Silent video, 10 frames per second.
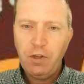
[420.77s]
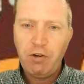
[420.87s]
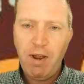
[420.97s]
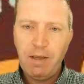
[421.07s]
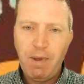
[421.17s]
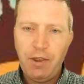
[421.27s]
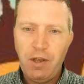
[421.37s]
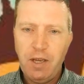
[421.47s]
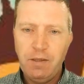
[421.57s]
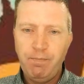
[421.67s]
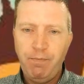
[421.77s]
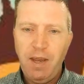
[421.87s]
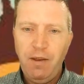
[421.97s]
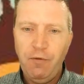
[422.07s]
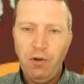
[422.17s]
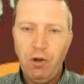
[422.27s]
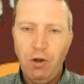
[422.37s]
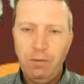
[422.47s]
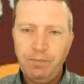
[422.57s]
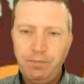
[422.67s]
The correct method is
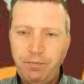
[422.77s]
b4.